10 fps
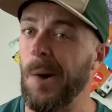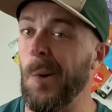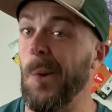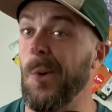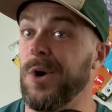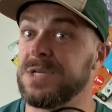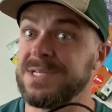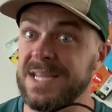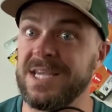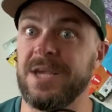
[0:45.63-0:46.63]
or
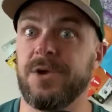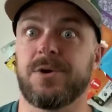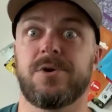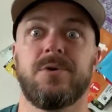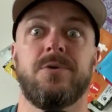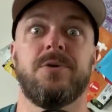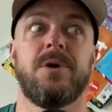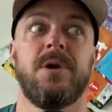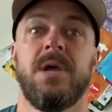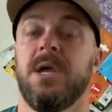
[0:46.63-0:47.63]
stickier,
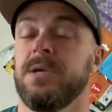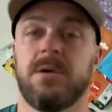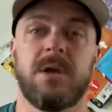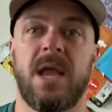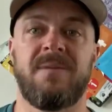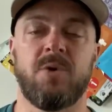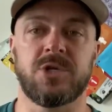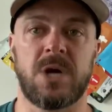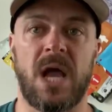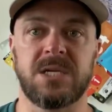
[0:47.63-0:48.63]
or you're gonna have more
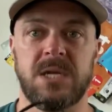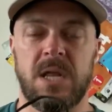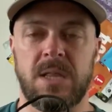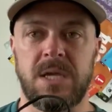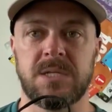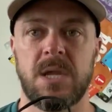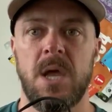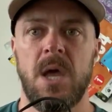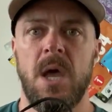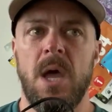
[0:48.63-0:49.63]
traction at least.
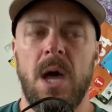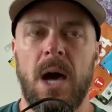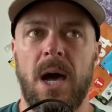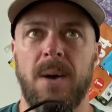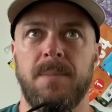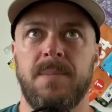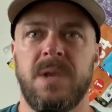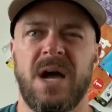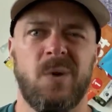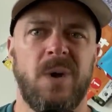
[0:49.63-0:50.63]

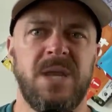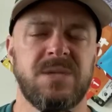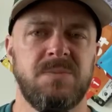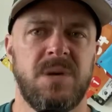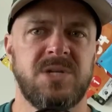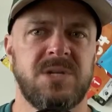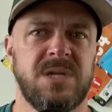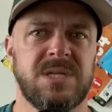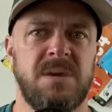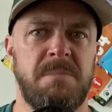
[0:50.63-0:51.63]
Not quite as much
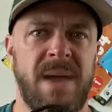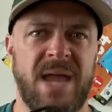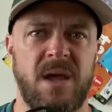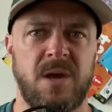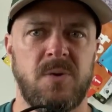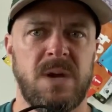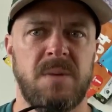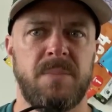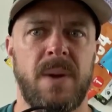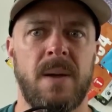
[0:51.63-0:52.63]
as the Mega
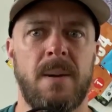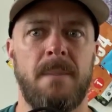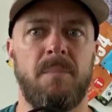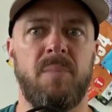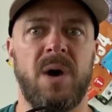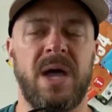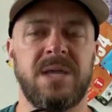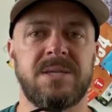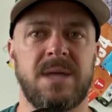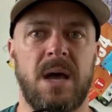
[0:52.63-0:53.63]
Grip,
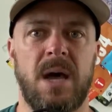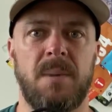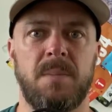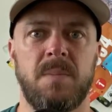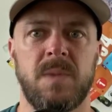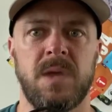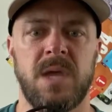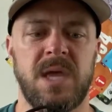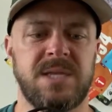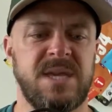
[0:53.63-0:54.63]
but
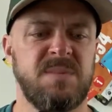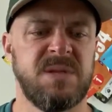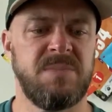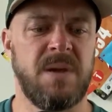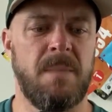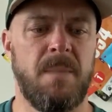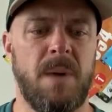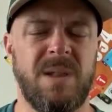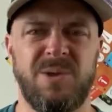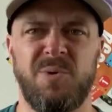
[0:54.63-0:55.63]
it seems to be
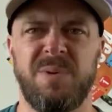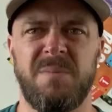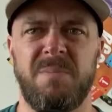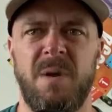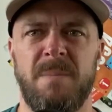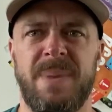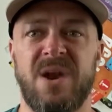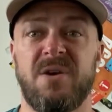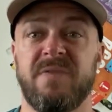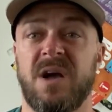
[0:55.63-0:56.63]
a little bit
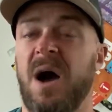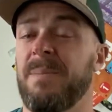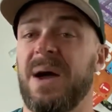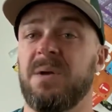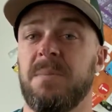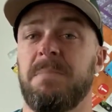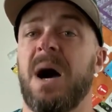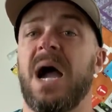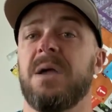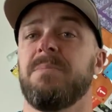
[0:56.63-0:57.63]
better of a compound in
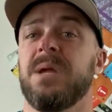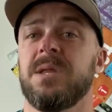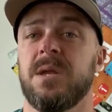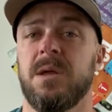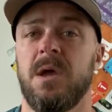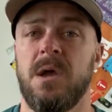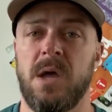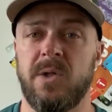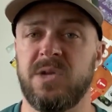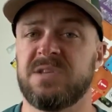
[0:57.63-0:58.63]
my opinion,
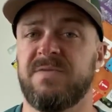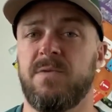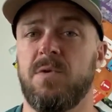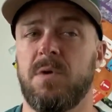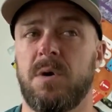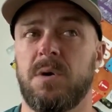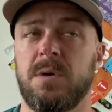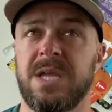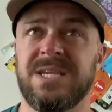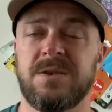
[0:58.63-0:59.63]
at least for
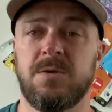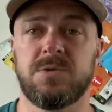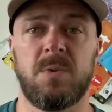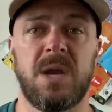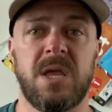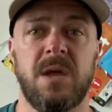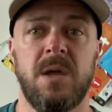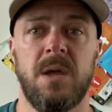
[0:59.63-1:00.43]
East Coast running.